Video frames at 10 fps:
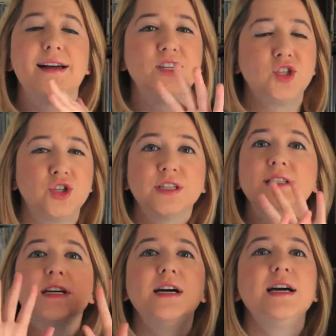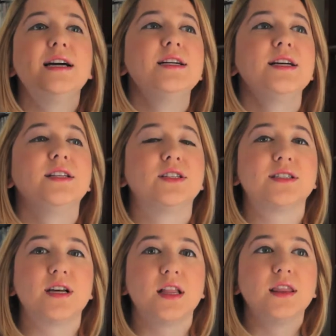and it's just,
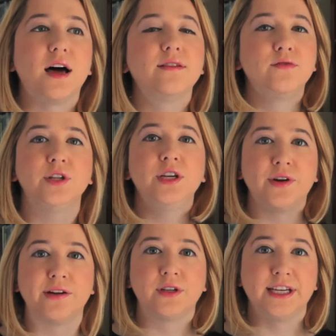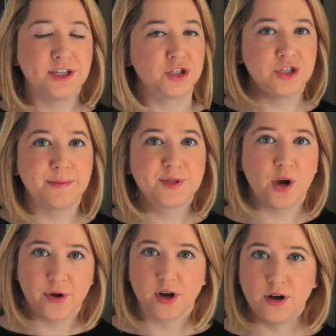there's a lot of really great relationships
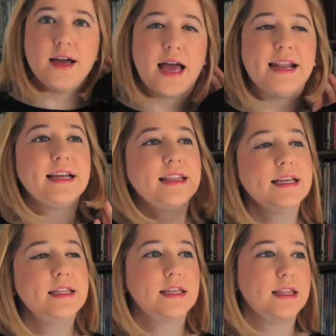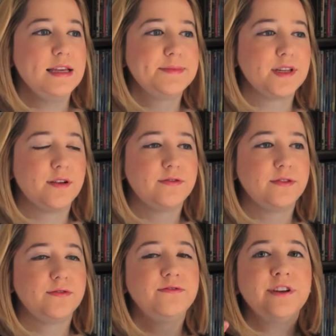going on. And I think the themes of
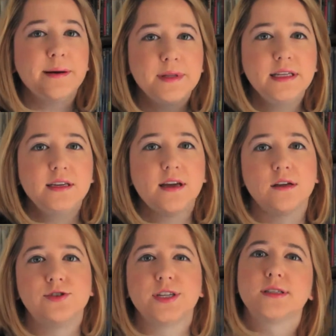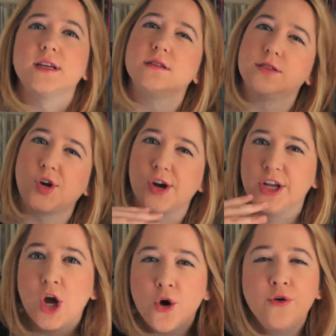family and just like
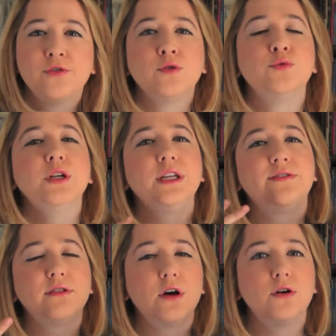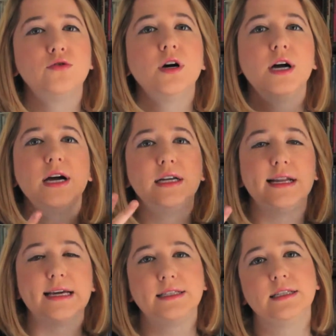starting over really flow
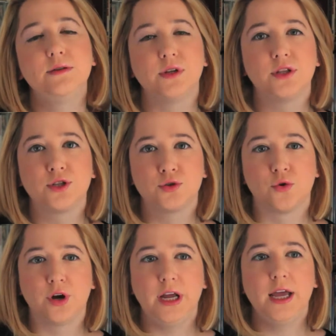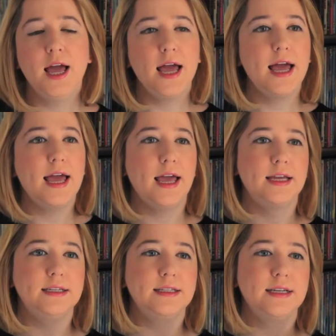nicely with the story,
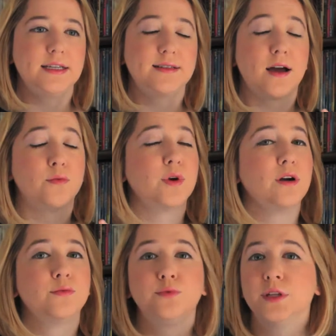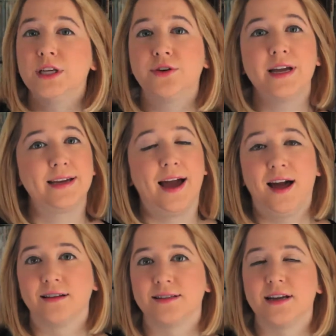and it's got a really great
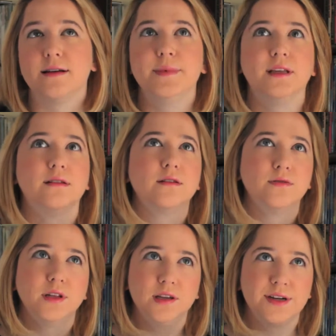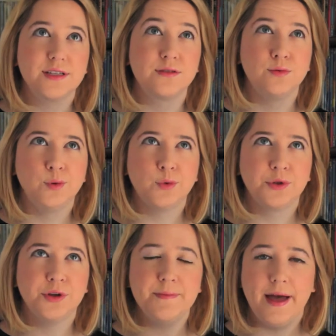cast, and I mean, really great
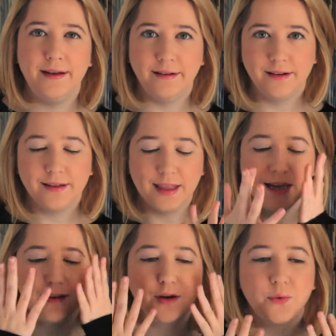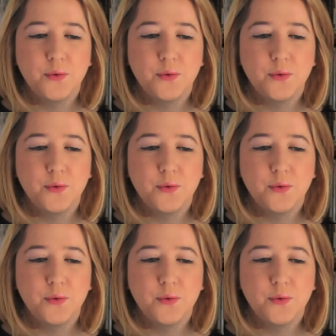spoon-worthy men. Like,